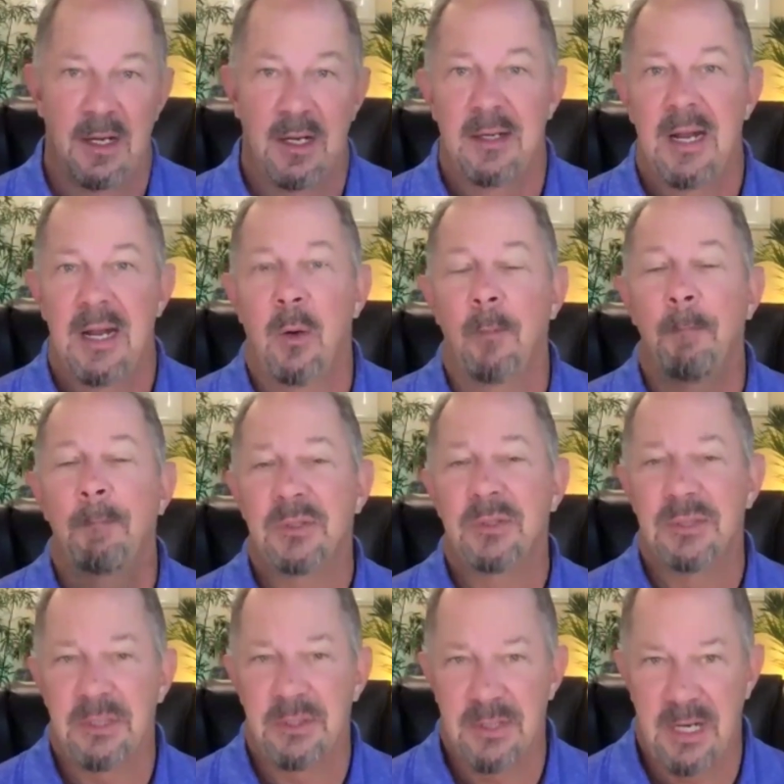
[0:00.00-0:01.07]
Now,
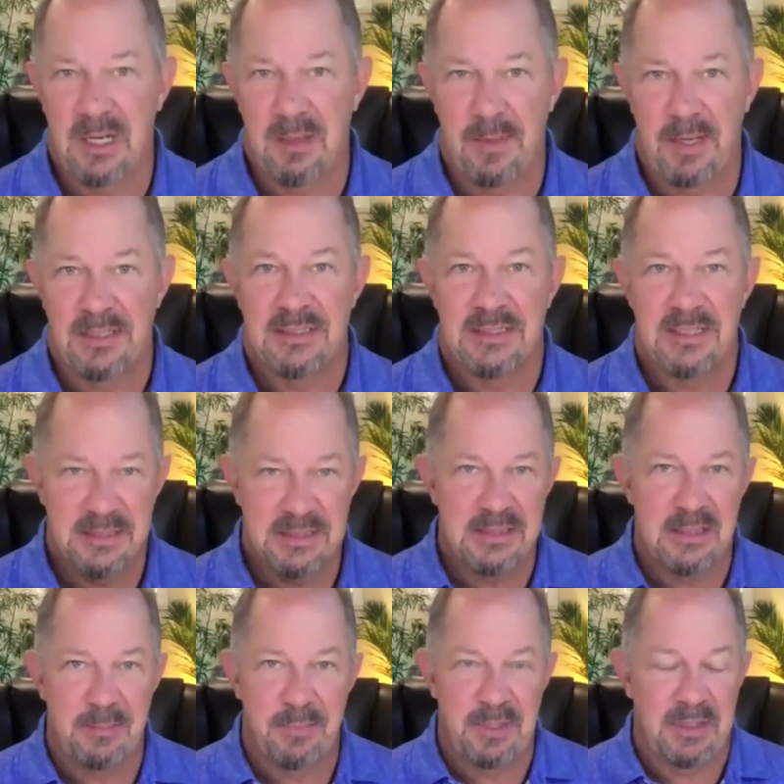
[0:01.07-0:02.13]
building your database. This is the
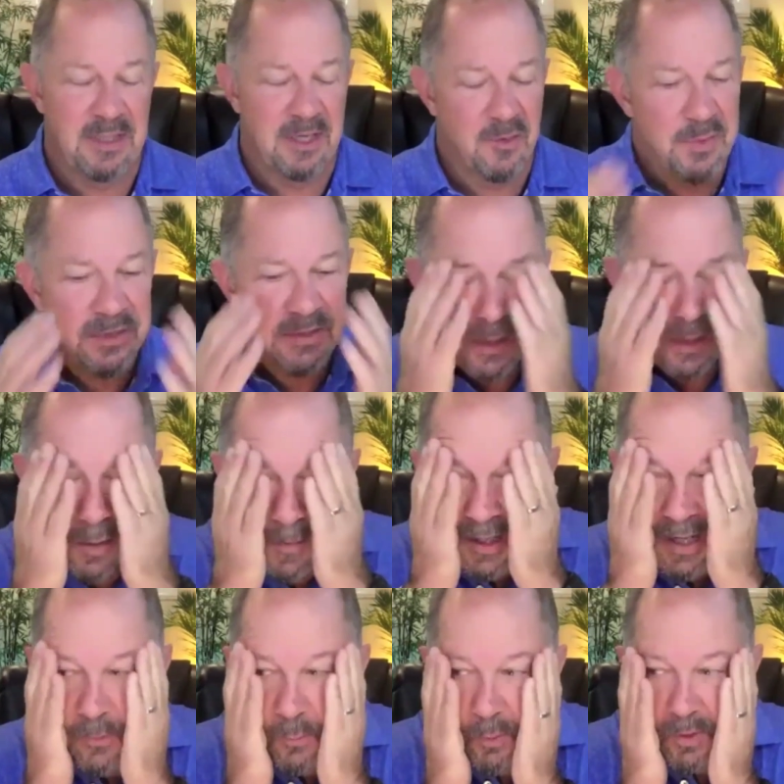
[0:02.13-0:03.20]
big thing. Everybody's like, oh my
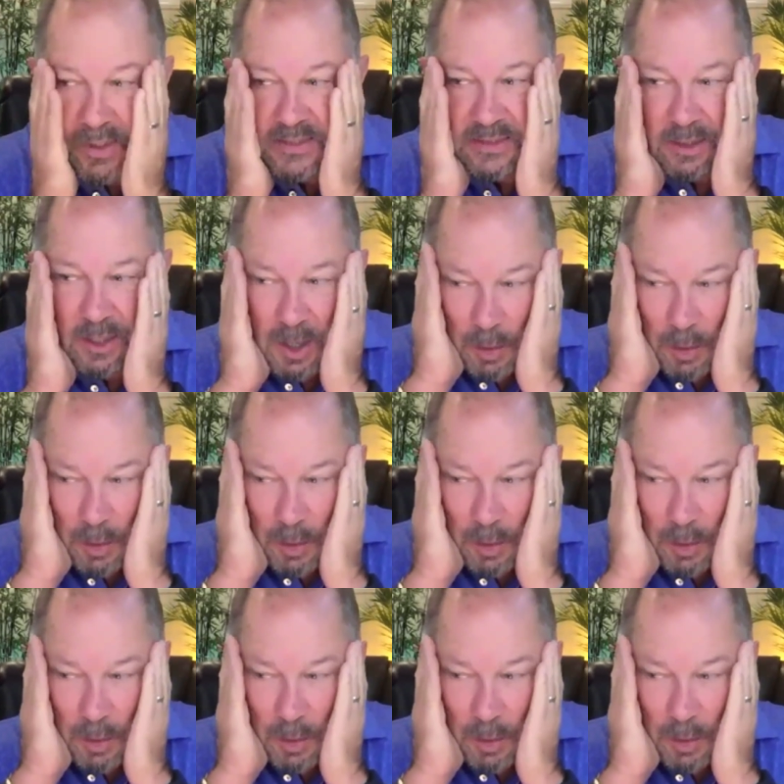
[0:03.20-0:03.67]
God, what is it?